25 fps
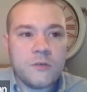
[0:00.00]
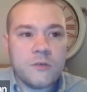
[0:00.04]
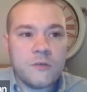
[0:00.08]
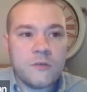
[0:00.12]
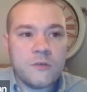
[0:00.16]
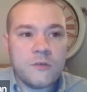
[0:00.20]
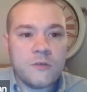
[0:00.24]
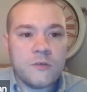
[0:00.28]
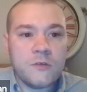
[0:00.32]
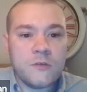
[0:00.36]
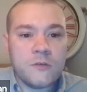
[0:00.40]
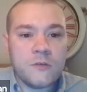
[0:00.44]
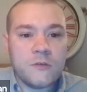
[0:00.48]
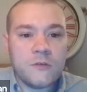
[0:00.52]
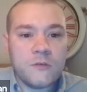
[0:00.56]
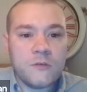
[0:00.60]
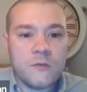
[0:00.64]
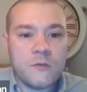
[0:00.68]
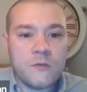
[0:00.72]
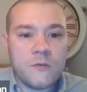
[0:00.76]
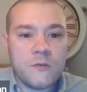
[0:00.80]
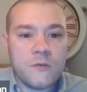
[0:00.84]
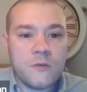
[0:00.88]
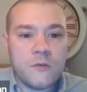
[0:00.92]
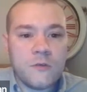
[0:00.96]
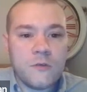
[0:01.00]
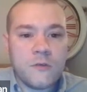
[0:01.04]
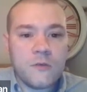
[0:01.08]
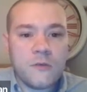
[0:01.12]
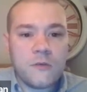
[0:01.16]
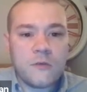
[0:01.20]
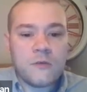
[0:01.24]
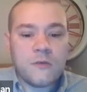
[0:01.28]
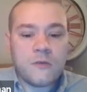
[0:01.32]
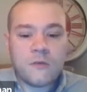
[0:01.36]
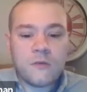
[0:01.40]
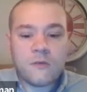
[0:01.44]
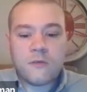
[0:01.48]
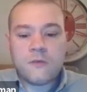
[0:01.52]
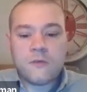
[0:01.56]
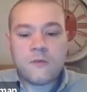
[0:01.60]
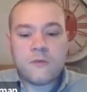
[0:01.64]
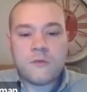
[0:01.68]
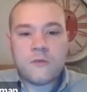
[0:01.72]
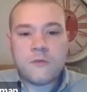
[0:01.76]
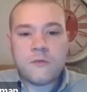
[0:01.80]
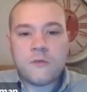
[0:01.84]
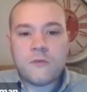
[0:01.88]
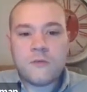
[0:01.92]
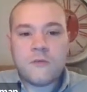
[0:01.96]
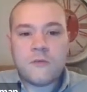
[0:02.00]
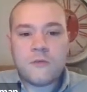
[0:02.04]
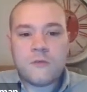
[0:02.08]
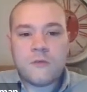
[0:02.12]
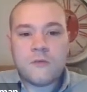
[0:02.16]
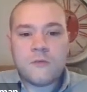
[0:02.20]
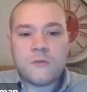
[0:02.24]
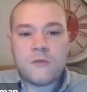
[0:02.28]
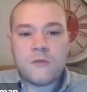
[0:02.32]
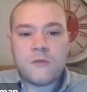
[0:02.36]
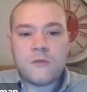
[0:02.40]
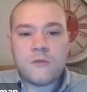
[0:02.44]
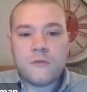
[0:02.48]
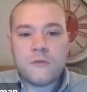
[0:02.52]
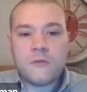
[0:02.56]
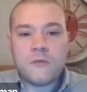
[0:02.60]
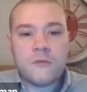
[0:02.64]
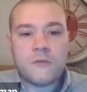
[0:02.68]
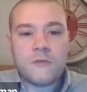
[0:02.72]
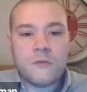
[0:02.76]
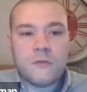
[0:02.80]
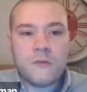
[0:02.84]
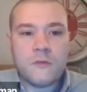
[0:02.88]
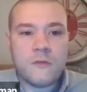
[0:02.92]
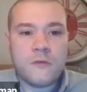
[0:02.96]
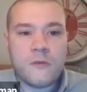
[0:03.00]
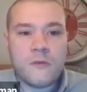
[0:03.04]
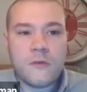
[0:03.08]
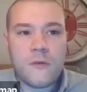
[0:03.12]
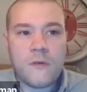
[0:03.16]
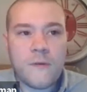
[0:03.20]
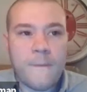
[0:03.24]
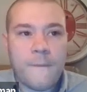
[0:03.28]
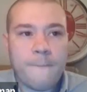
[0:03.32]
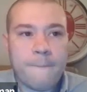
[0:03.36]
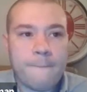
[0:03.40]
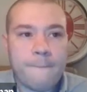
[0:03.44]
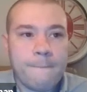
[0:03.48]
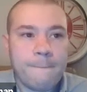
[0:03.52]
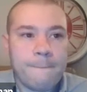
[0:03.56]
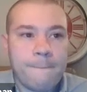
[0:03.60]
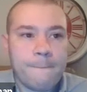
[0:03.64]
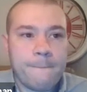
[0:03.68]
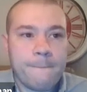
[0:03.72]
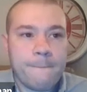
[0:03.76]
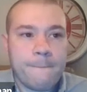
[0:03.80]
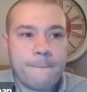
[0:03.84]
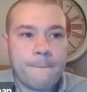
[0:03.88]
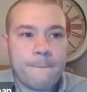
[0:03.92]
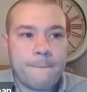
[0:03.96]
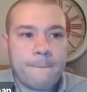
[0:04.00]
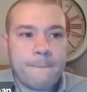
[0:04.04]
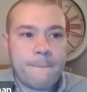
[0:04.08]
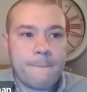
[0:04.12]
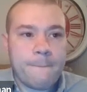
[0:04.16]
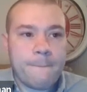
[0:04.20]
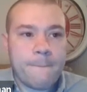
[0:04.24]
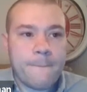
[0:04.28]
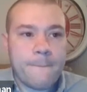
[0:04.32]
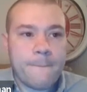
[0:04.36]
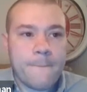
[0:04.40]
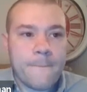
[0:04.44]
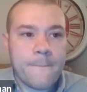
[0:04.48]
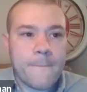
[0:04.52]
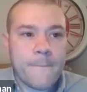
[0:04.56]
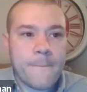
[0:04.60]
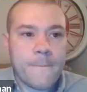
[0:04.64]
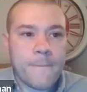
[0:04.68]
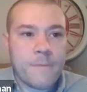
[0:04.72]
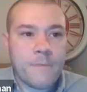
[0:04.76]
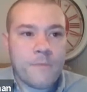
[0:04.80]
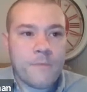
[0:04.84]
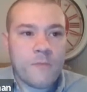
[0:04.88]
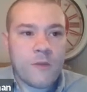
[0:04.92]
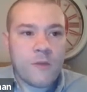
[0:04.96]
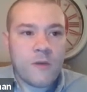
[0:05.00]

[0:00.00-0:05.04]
No one is speaking in this clip.